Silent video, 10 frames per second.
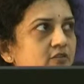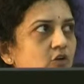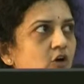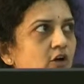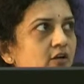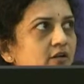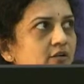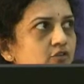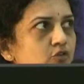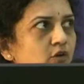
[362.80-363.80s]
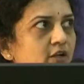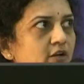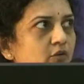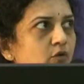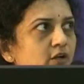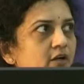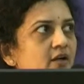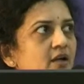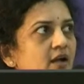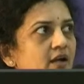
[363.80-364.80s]
gone, it's totally occluded,
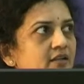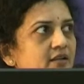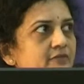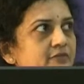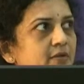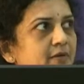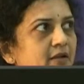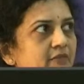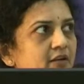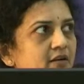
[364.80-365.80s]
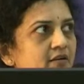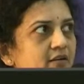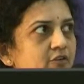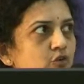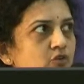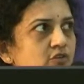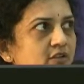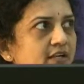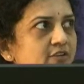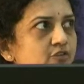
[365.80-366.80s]
and the left subclavian artery shows a
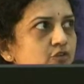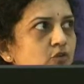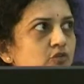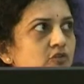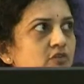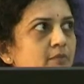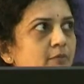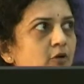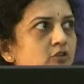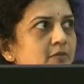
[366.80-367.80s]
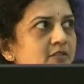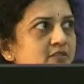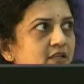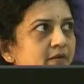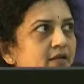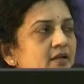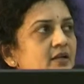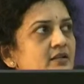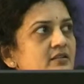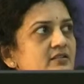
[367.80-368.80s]
tight stenosis in the proximal segment.
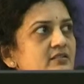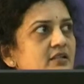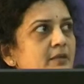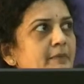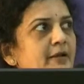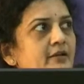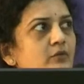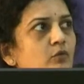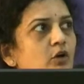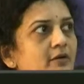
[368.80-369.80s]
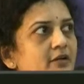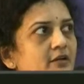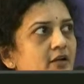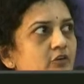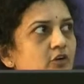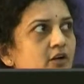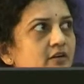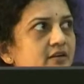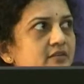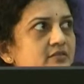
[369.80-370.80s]
This is a typical involvement in aorta
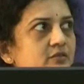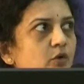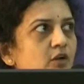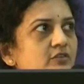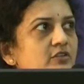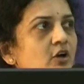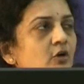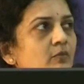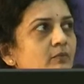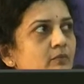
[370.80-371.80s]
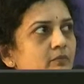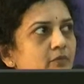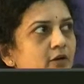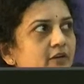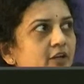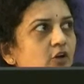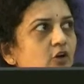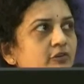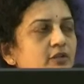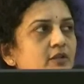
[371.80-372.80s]
arteritis, involves very
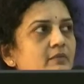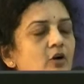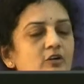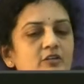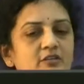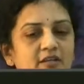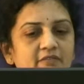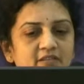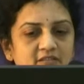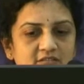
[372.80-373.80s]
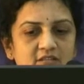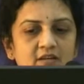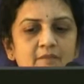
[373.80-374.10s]
often all the 3 vessels.